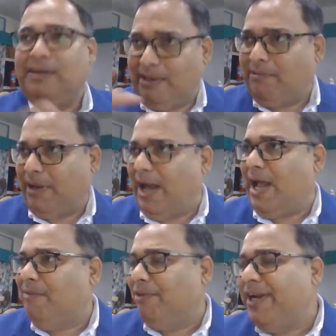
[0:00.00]
Now,
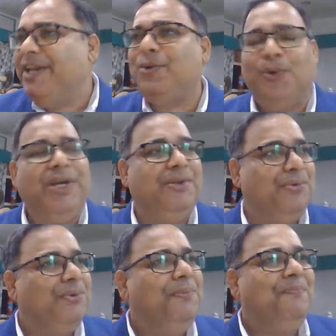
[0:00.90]
I have already told
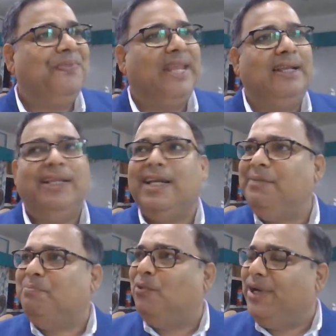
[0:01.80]
you that
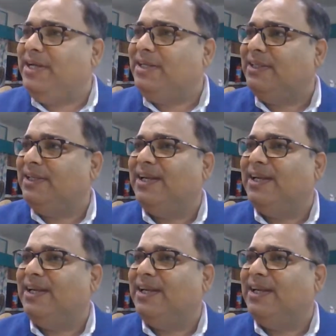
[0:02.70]
the poet